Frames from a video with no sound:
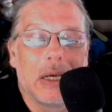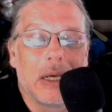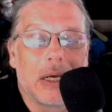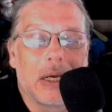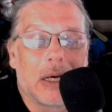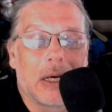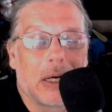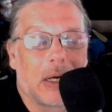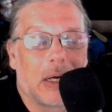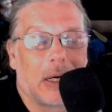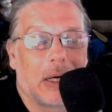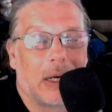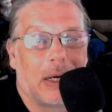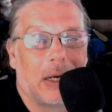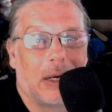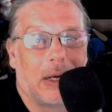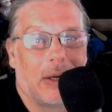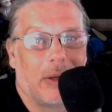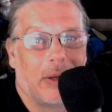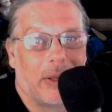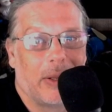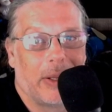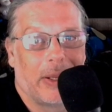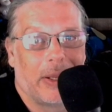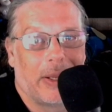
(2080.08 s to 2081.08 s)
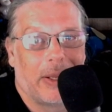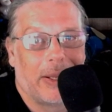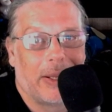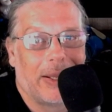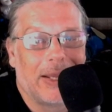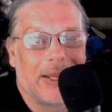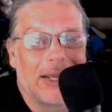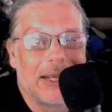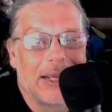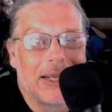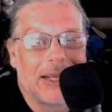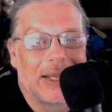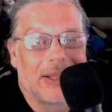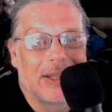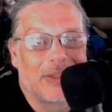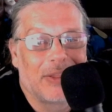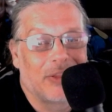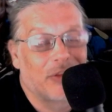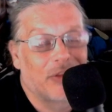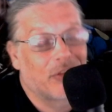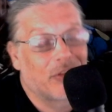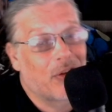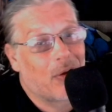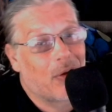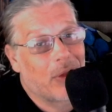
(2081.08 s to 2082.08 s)
The
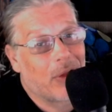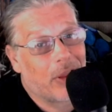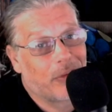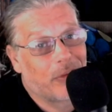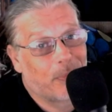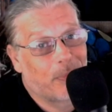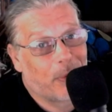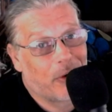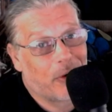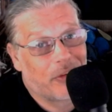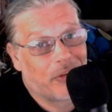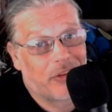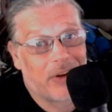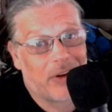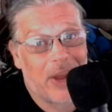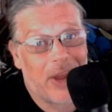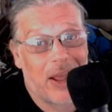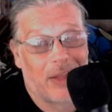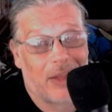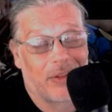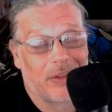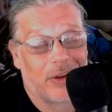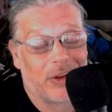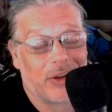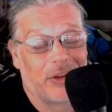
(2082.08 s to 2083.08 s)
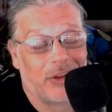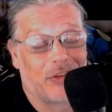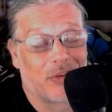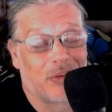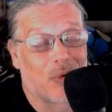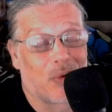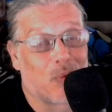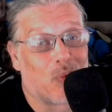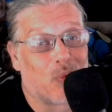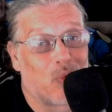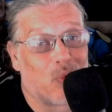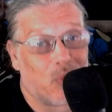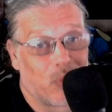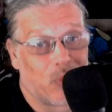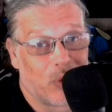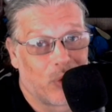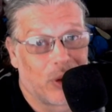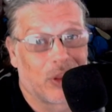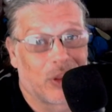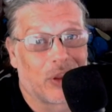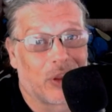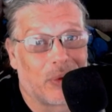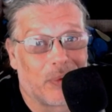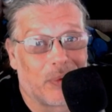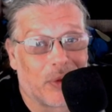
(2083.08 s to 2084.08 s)
song has personality. It's a
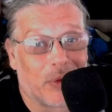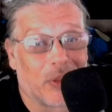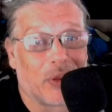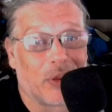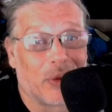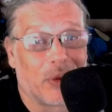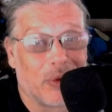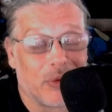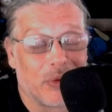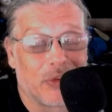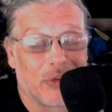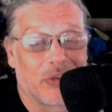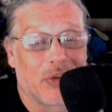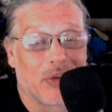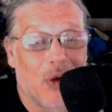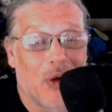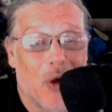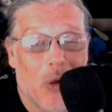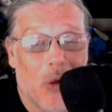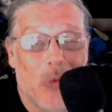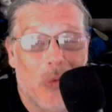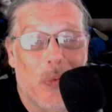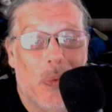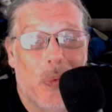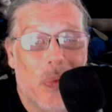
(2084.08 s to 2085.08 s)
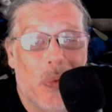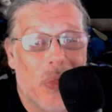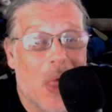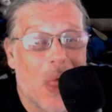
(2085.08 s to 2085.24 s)
really, really good song.